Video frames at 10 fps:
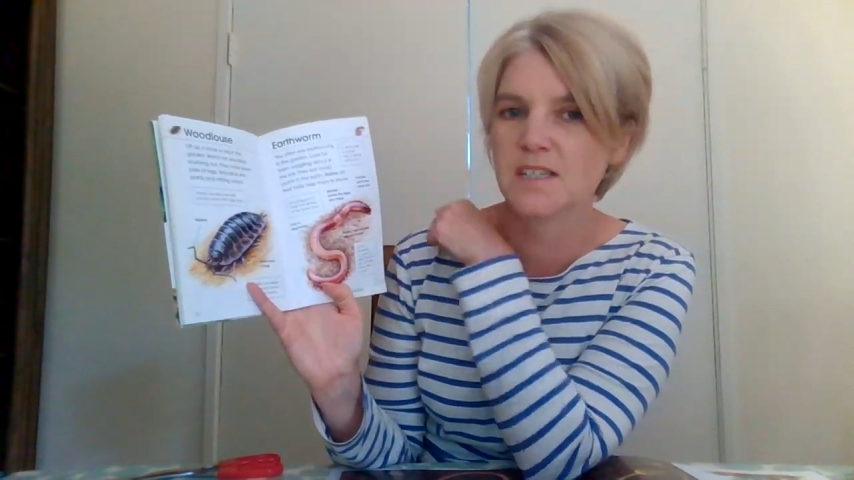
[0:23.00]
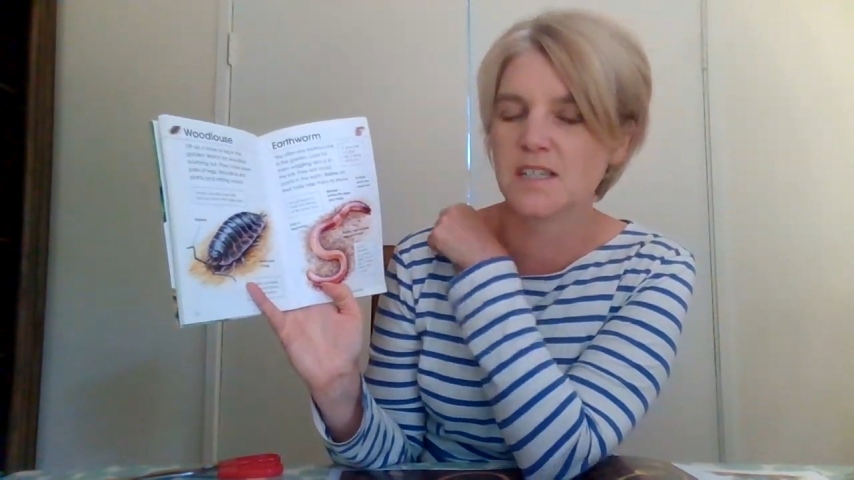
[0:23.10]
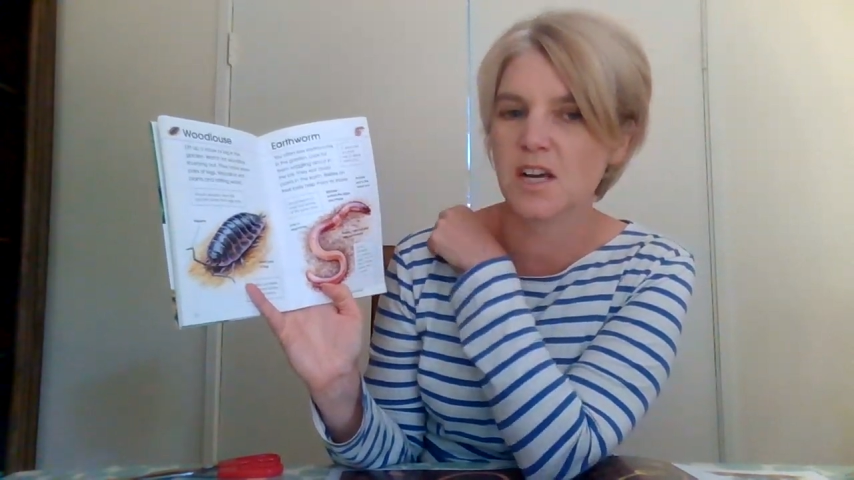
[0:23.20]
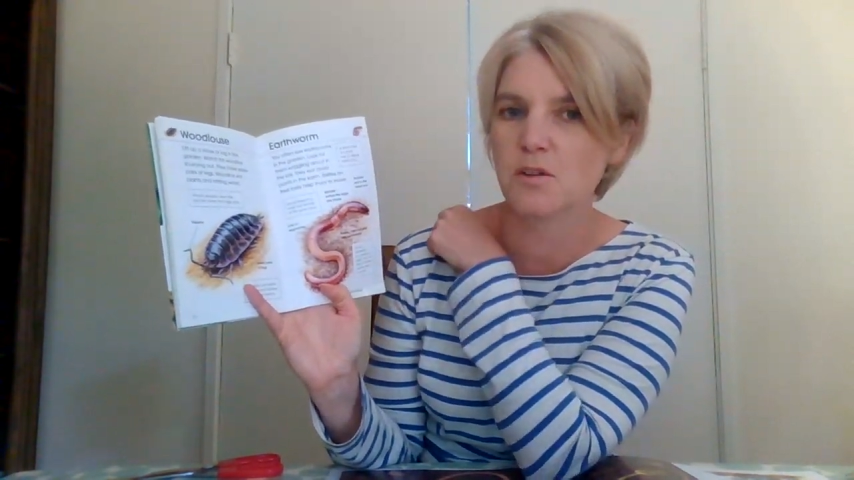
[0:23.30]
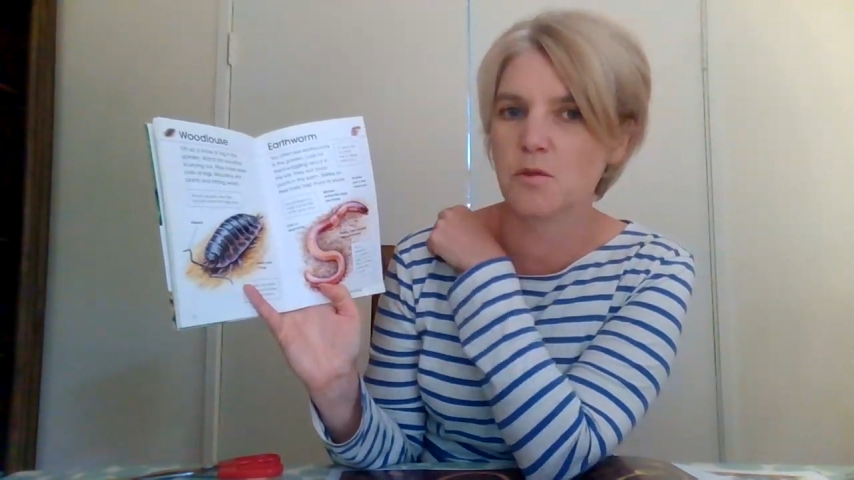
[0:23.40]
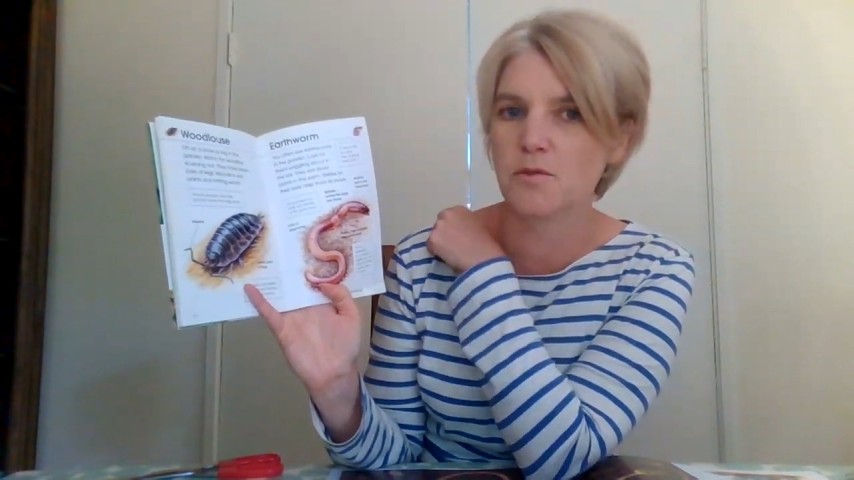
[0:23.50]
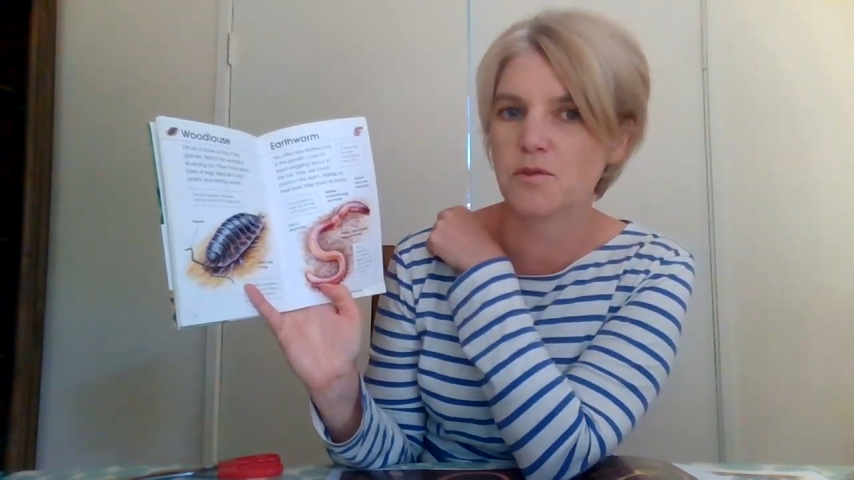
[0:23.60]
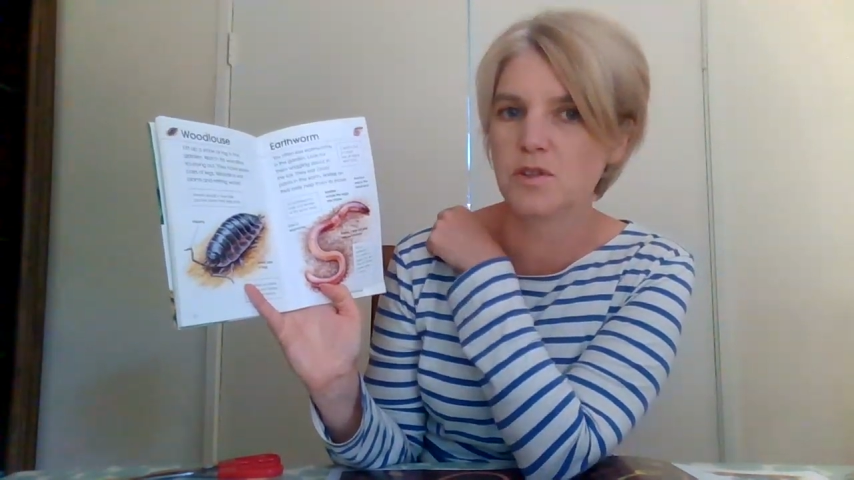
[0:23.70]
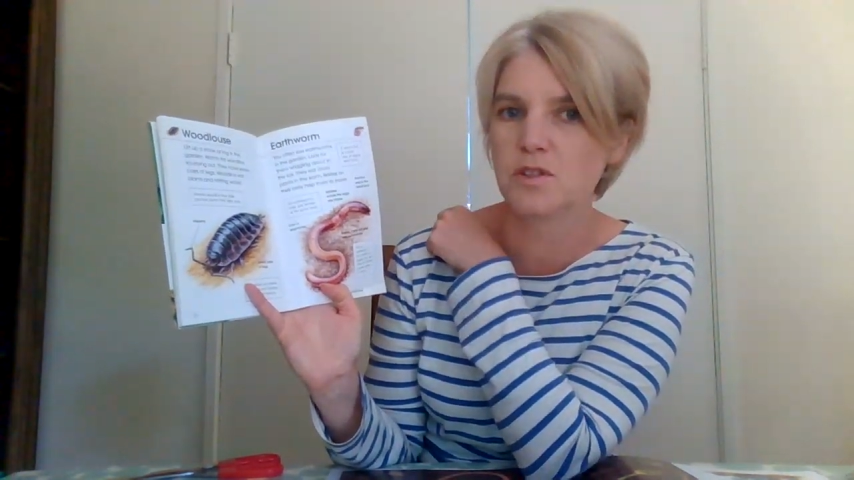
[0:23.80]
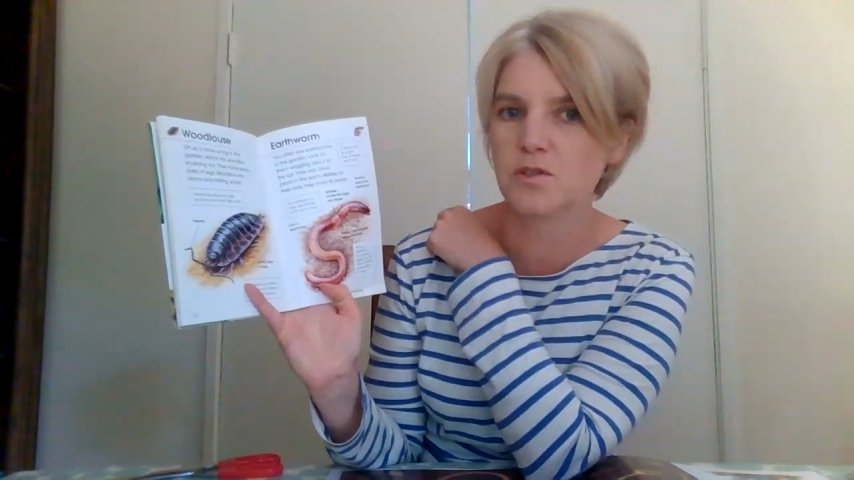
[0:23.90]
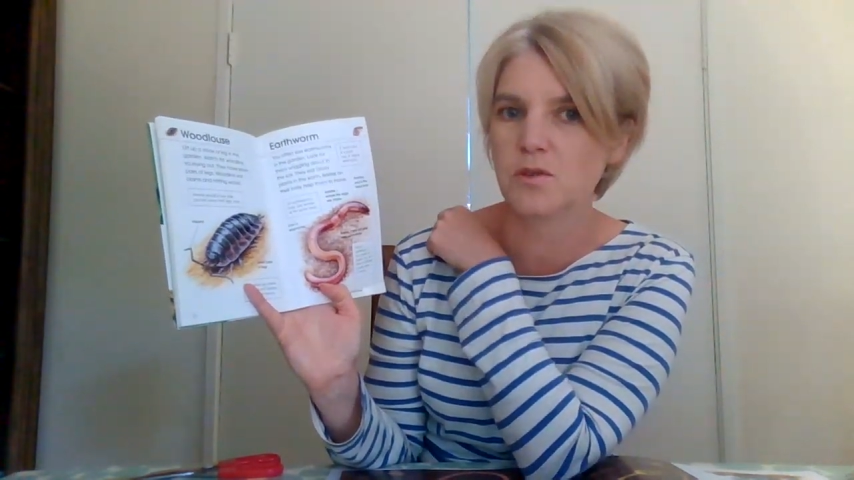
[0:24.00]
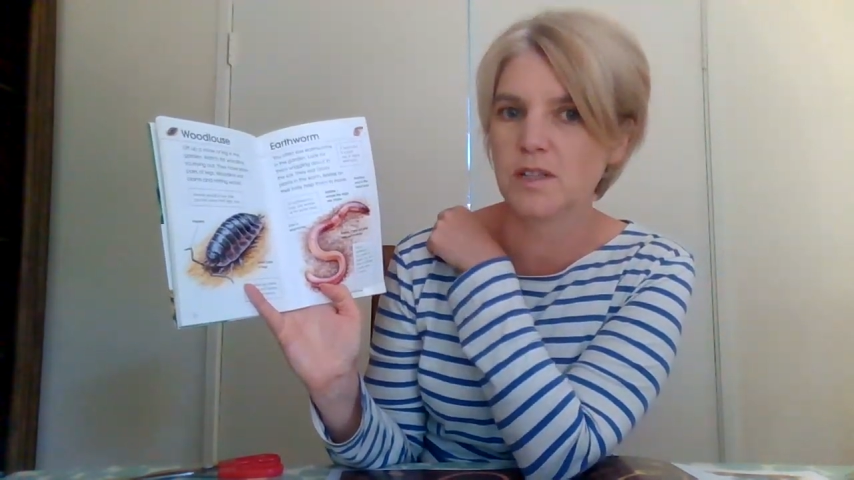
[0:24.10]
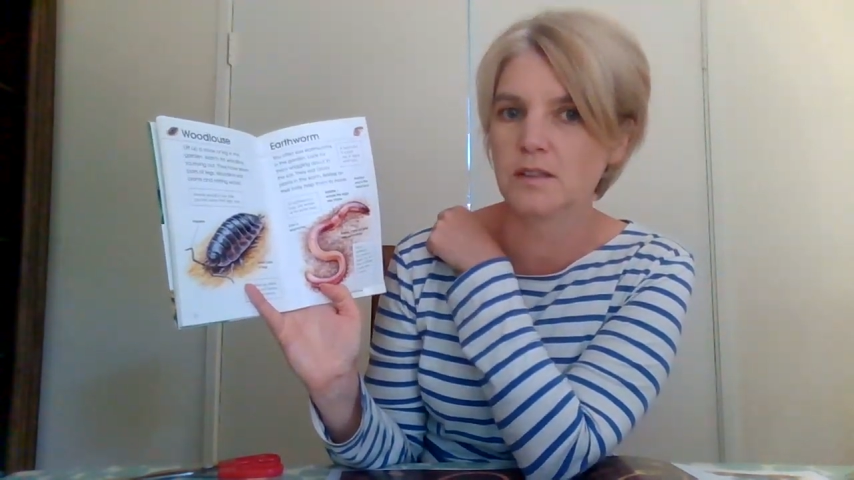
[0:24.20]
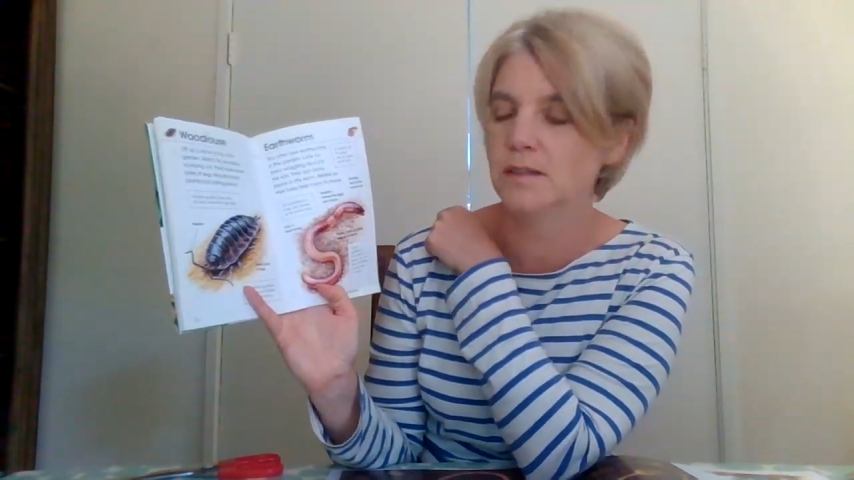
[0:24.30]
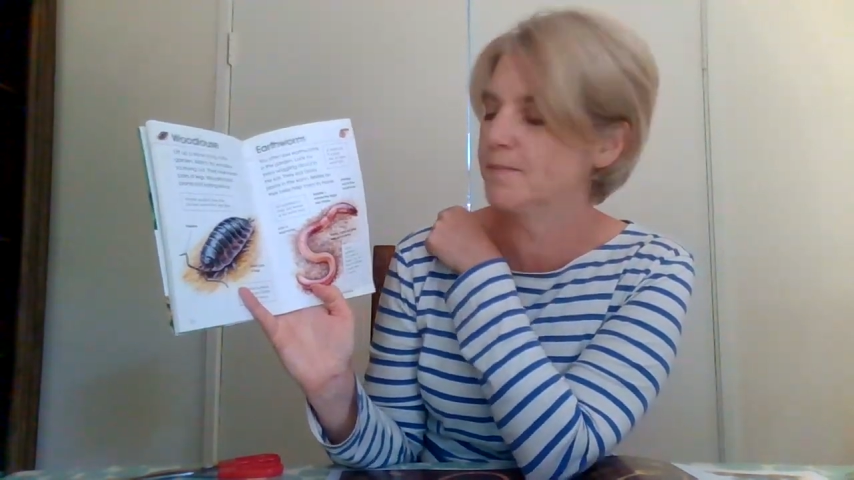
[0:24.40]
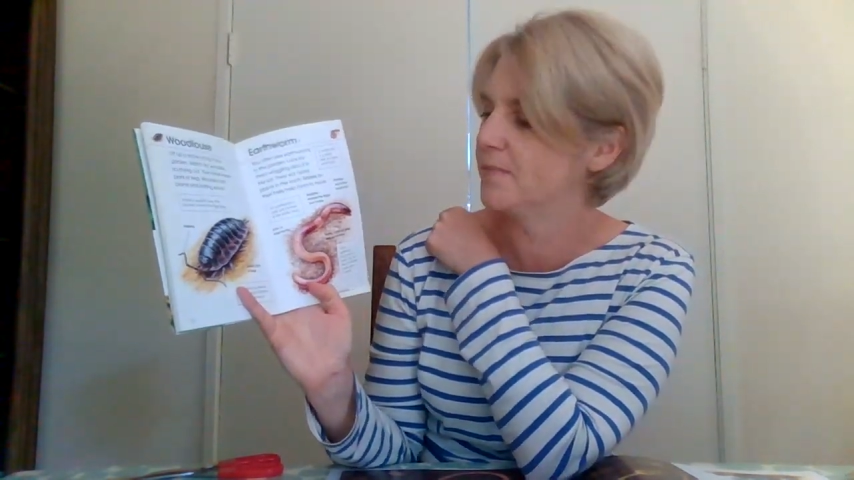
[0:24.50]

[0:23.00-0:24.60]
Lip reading: tunnel through the soil